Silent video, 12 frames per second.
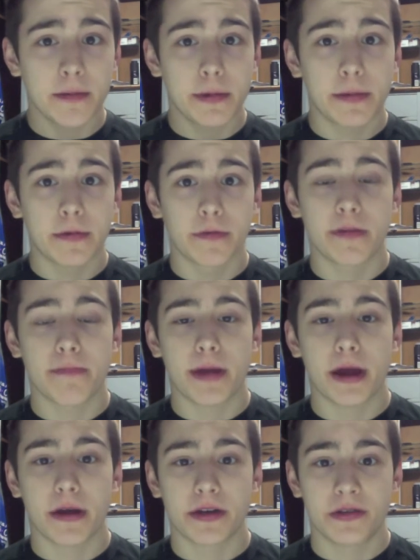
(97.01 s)
people have
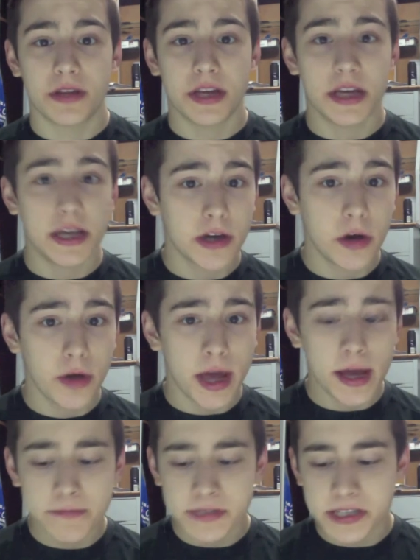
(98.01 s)
compared to the Ico
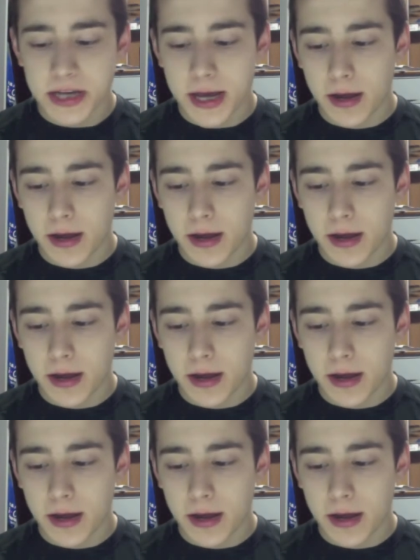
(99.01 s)
games.